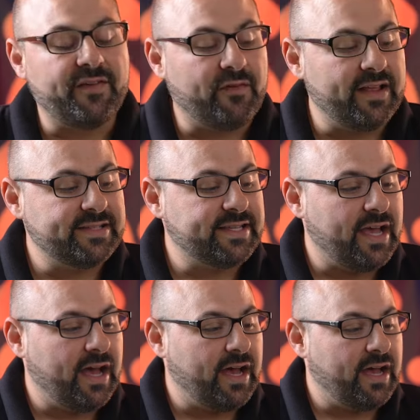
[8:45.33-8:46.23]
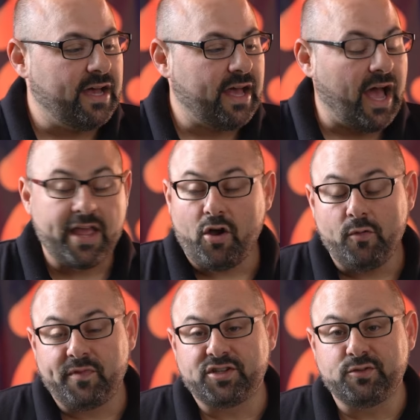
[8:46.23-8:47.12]
my friends, I
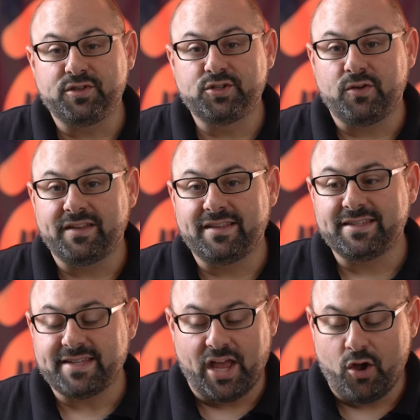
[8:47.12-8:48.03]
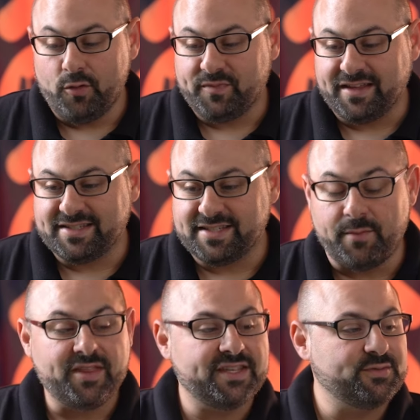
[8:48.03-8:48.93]
hope that you enjoyed this. I hope that
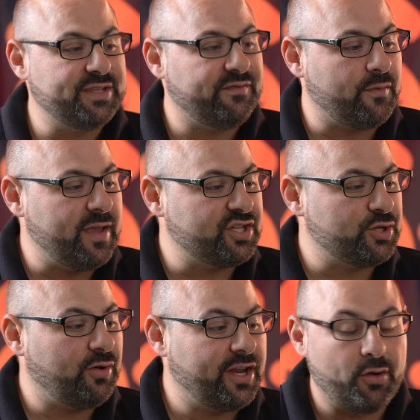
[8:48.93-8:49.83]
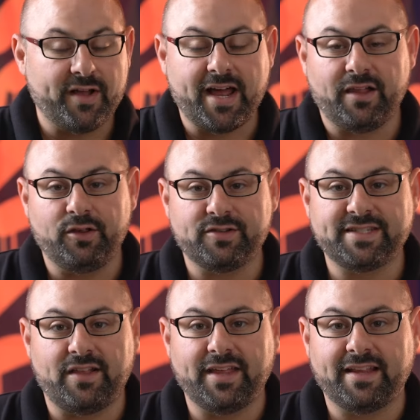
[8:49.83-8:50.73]
some of this was informational. I know I got a little
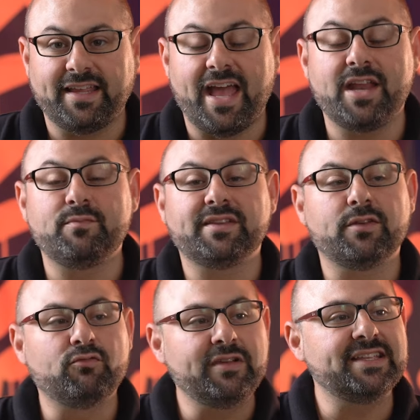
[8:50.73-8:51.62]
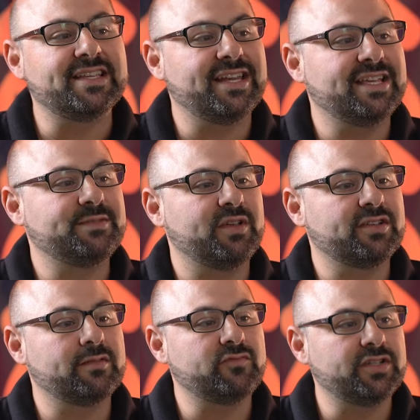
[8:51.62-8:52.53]
silly at the end, but the reason is
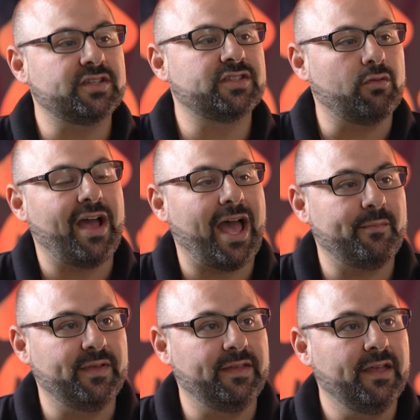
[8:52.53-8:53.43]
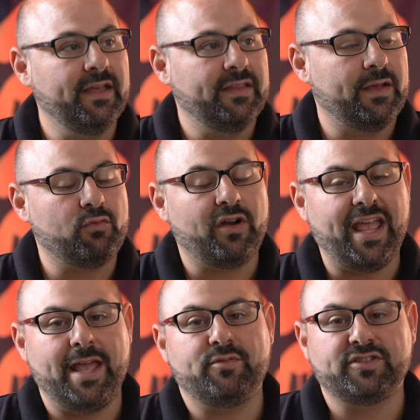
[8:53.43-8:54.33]
because I'm just so happy that we're
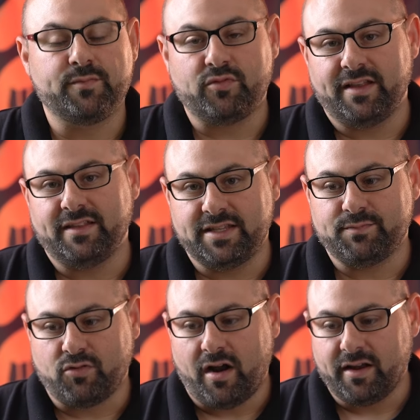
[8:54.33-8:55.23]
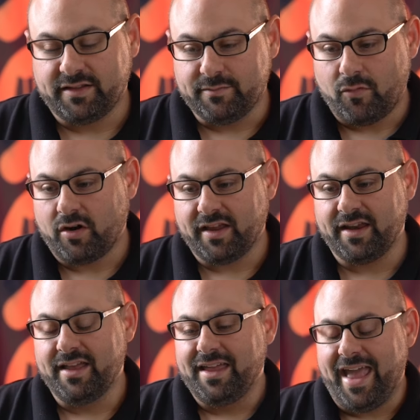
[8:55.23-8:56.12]
able to bring this product to
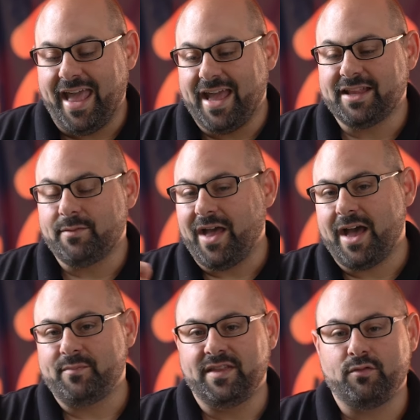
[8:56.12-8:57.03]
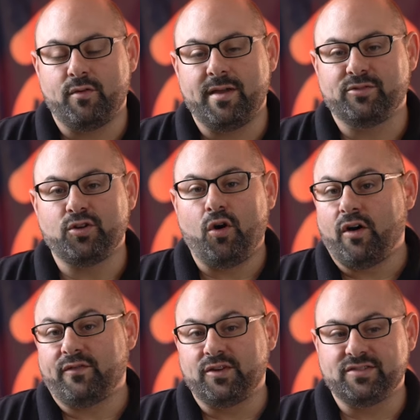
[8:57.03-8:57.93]
market, and I'm happy that we're able to
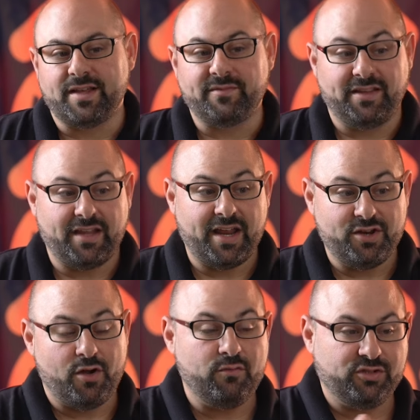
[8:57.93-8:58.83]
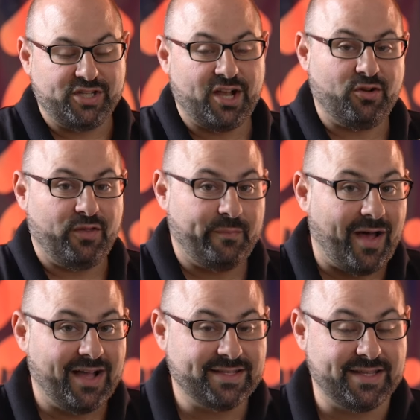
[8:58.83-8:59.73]
offer you something that I know will check all the
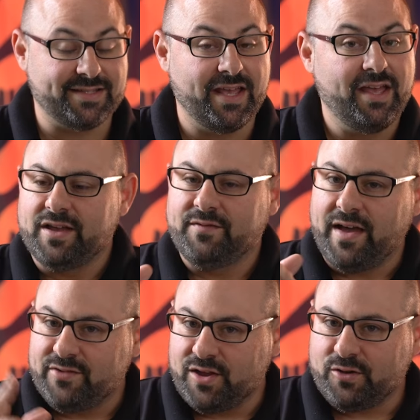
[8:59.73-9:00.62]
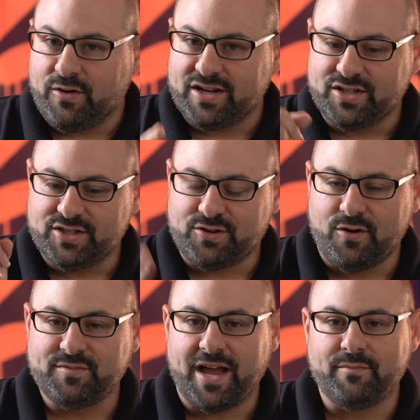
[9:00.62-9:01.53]
boxes. If you have any other questions, throw
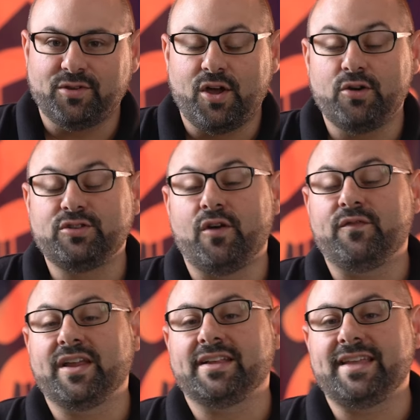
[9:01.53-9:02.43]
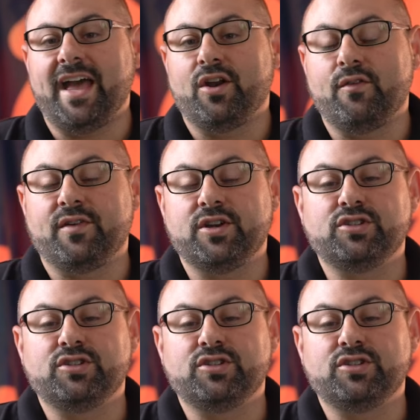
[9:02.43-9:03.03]
them down below. Don't forget to head over